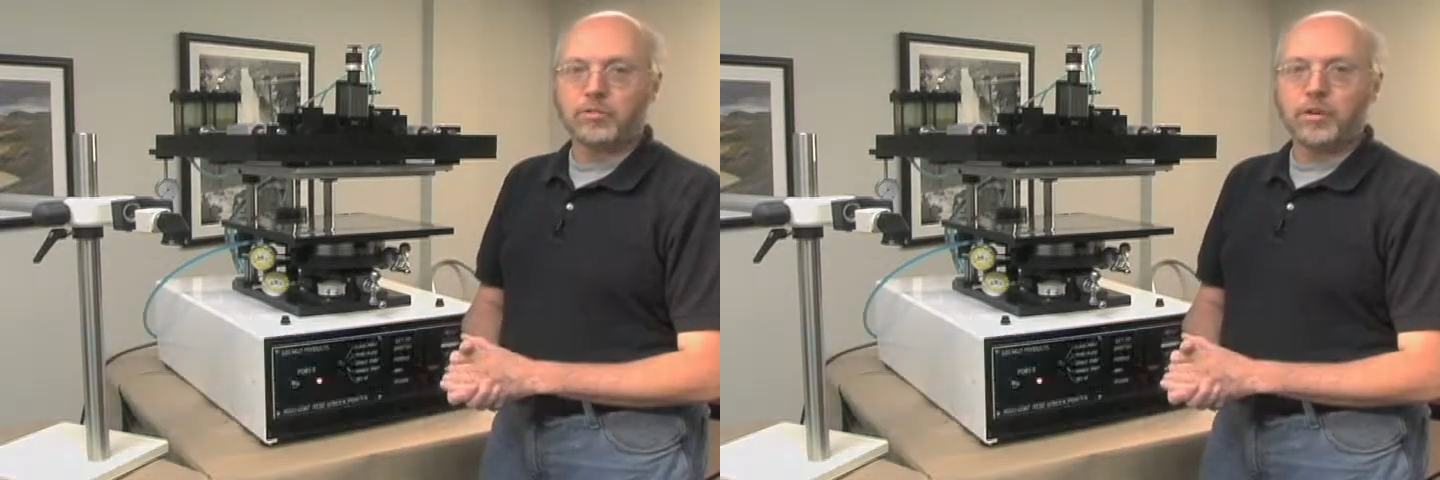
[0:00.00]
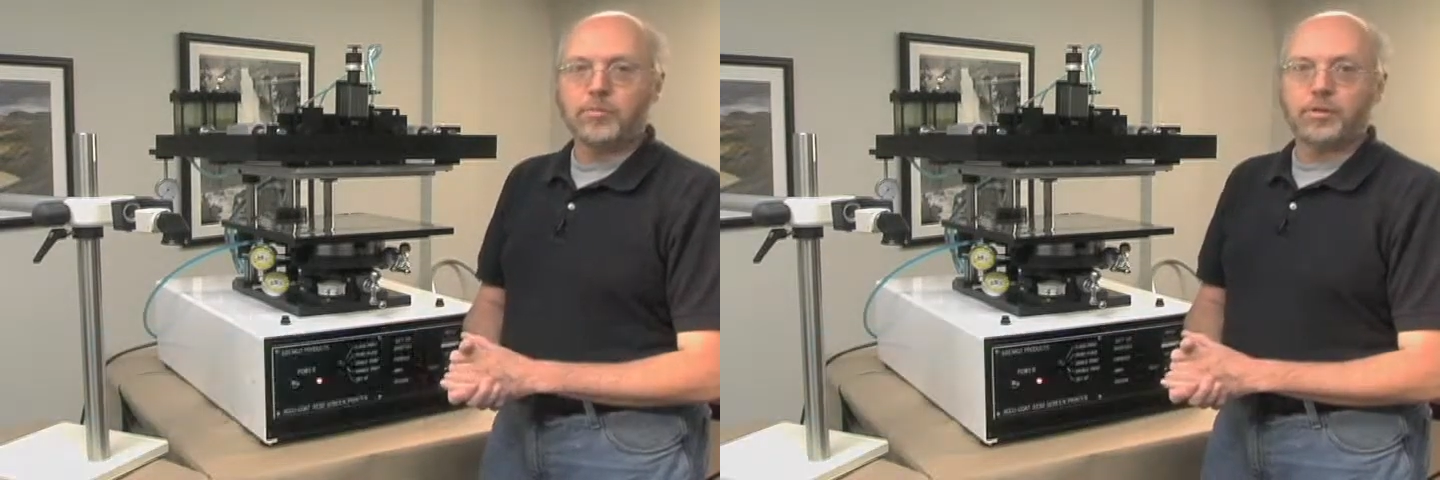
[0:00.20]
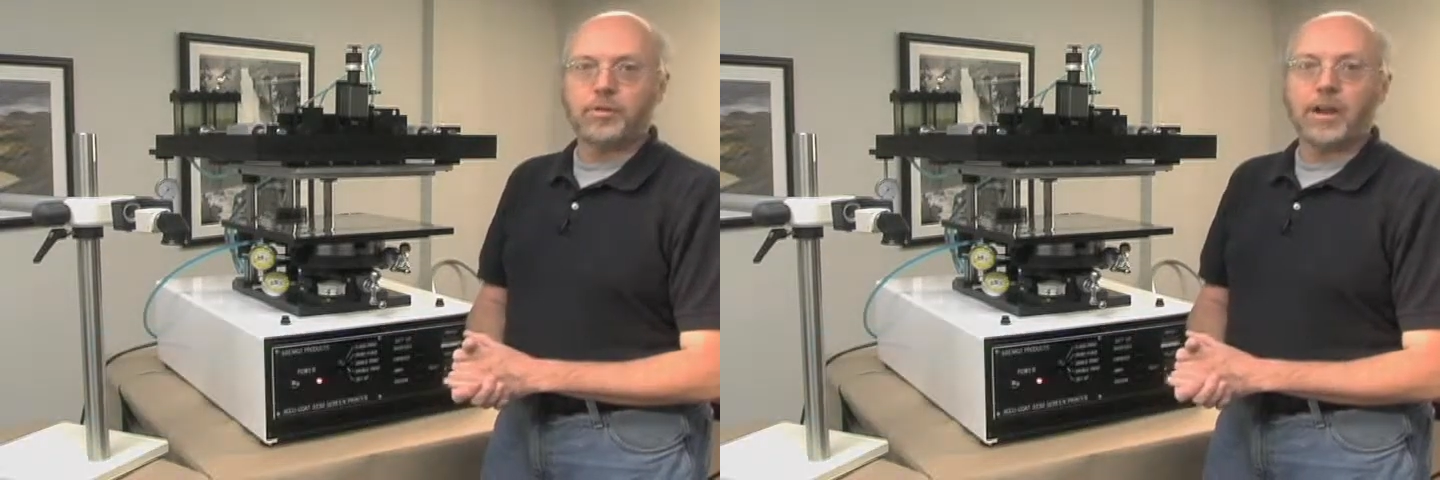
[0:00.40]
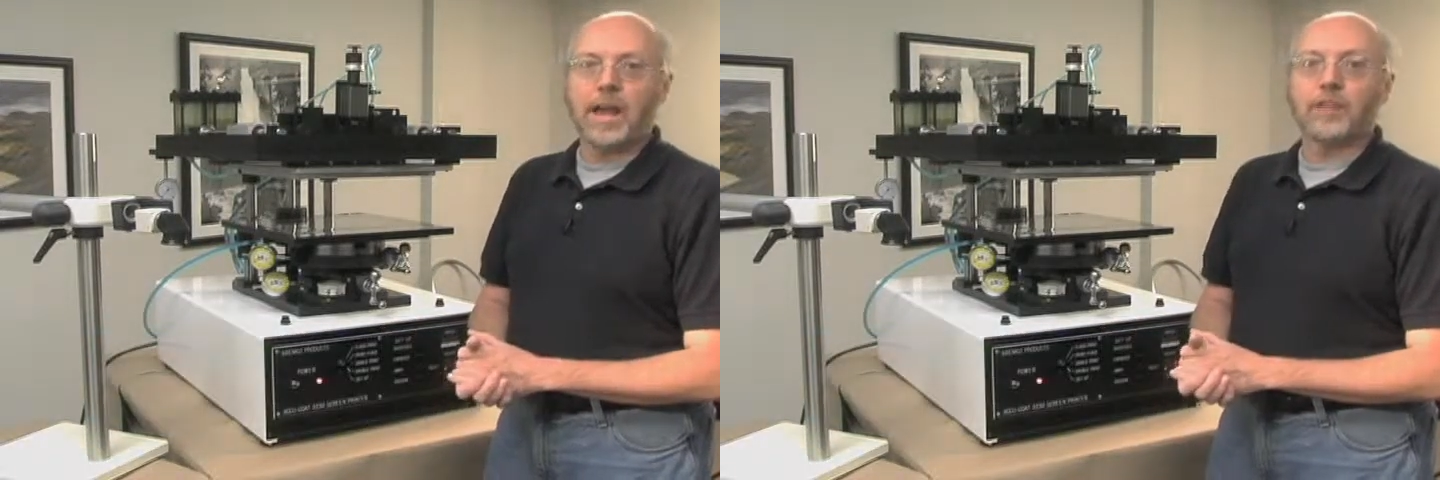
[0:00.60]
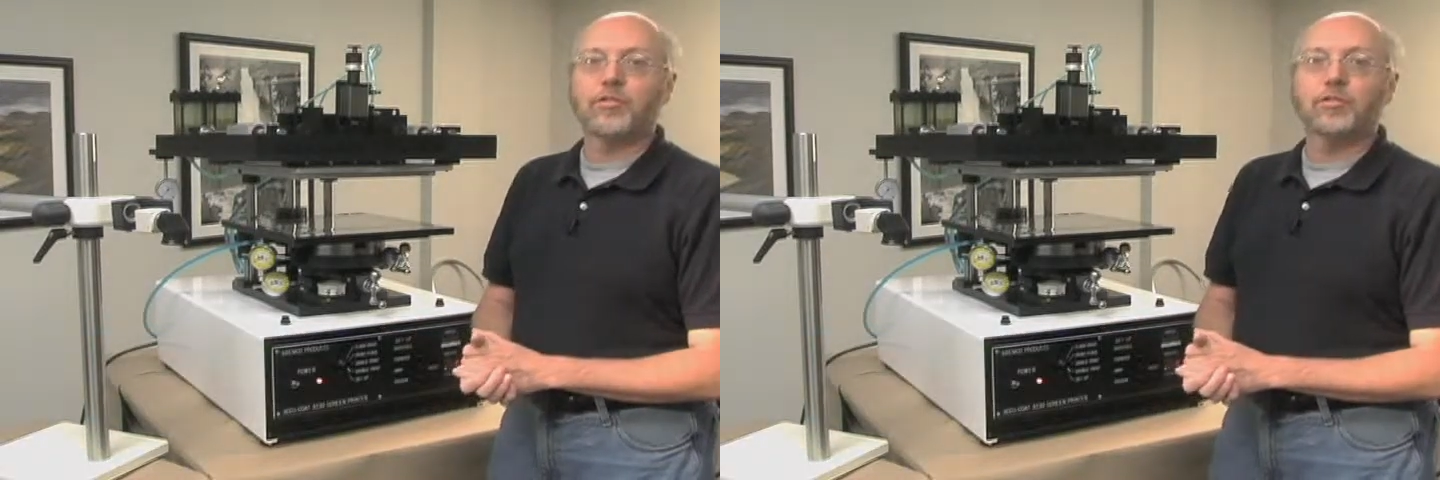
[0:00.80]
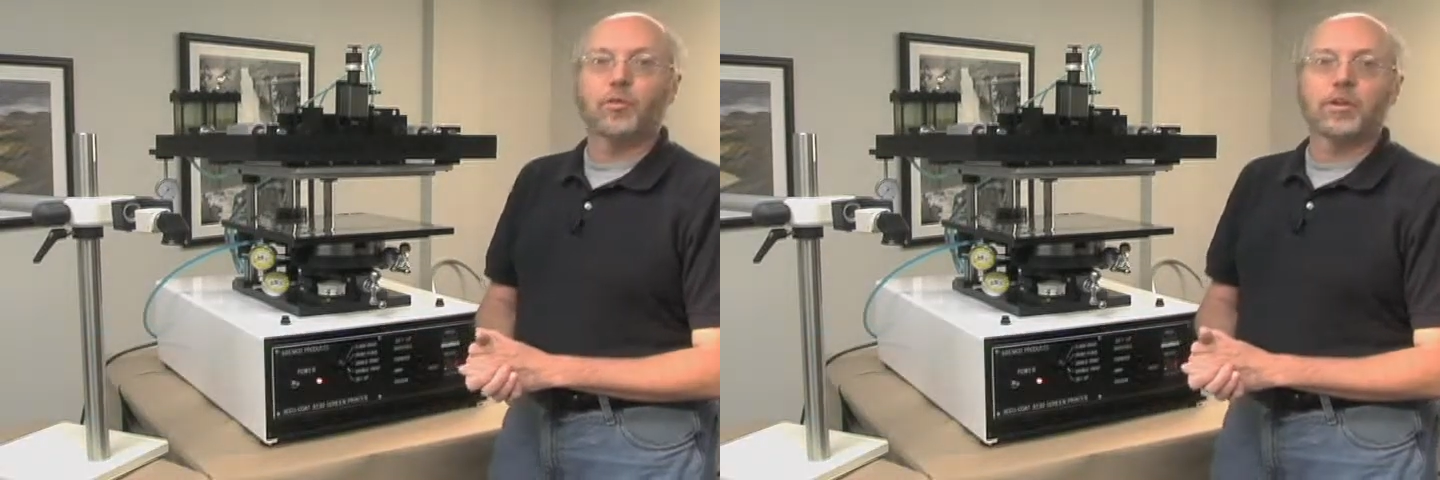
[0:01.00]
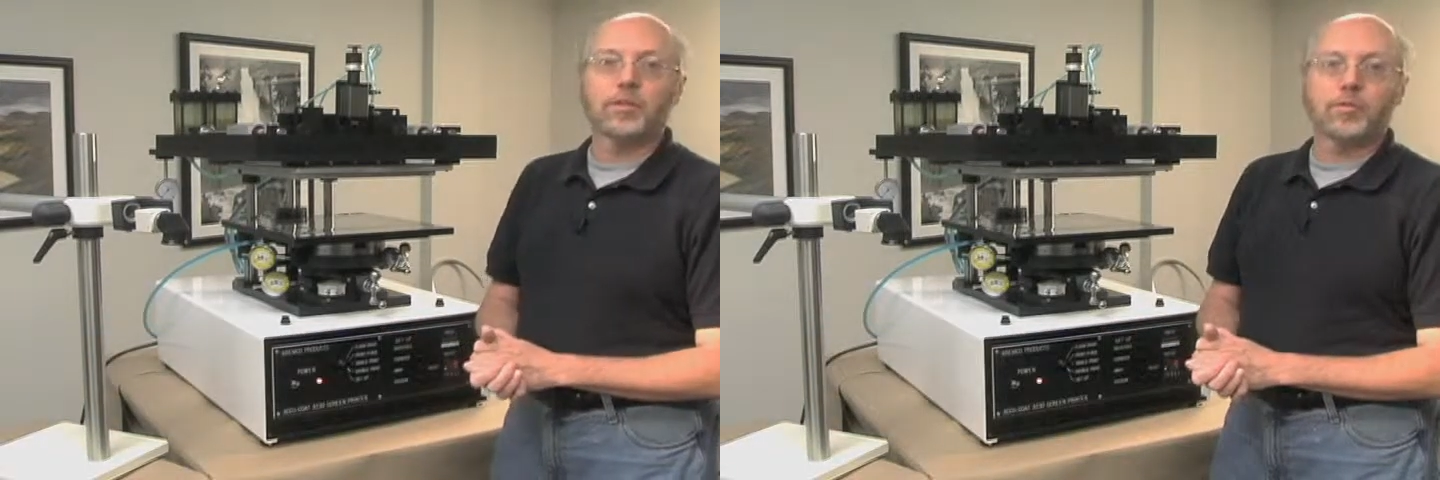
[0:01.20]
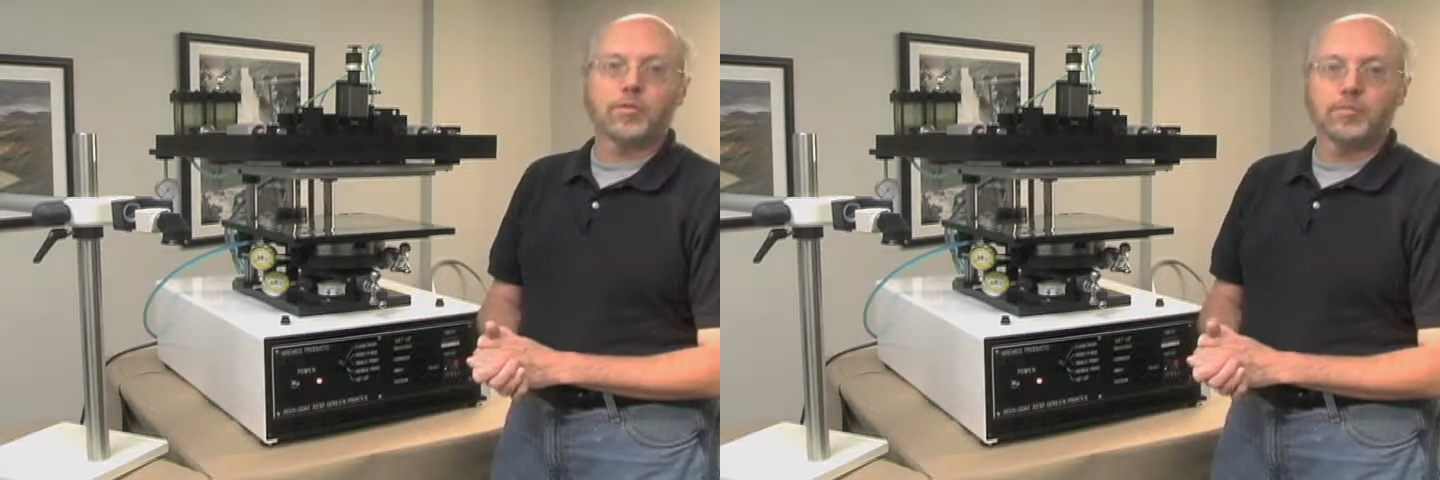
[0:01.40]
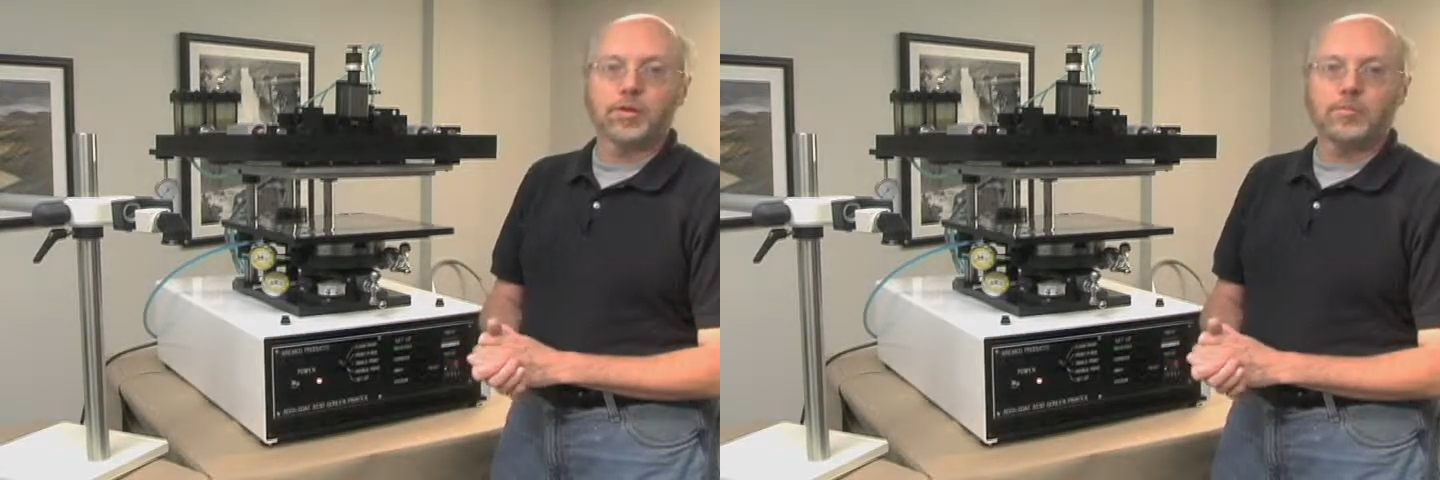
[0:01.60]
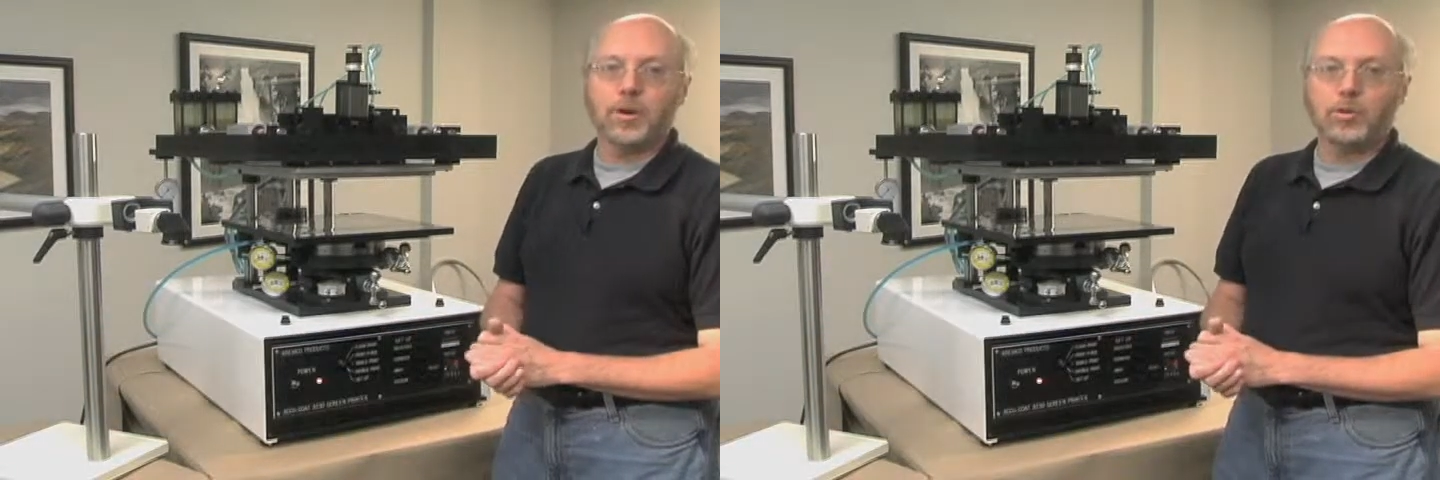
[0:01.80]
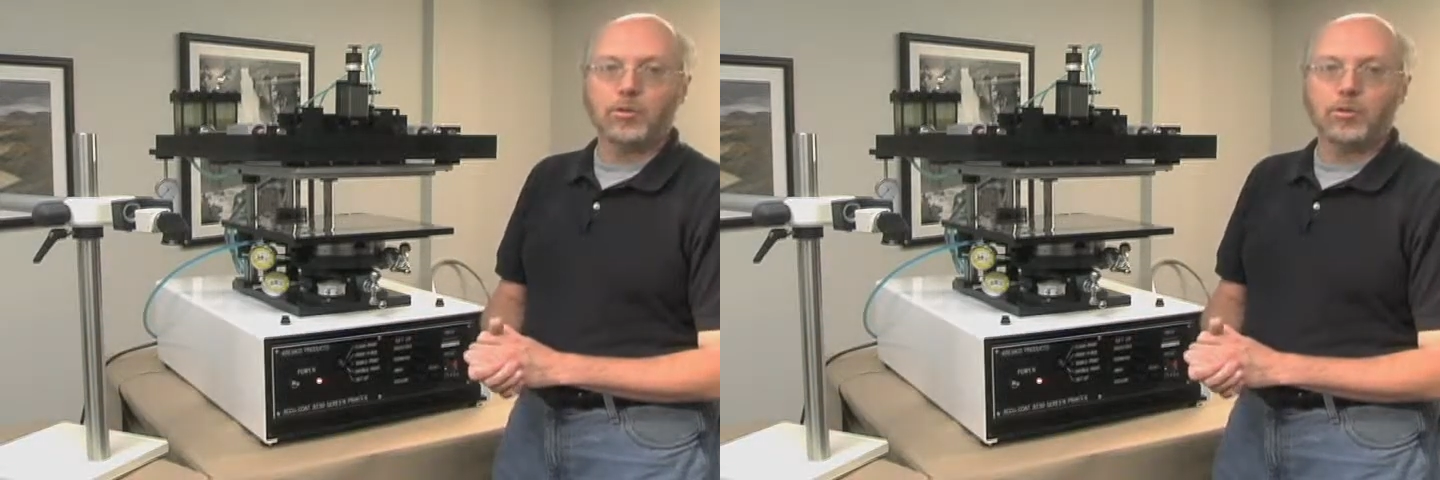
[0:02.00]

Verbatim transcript: screen printer has four different print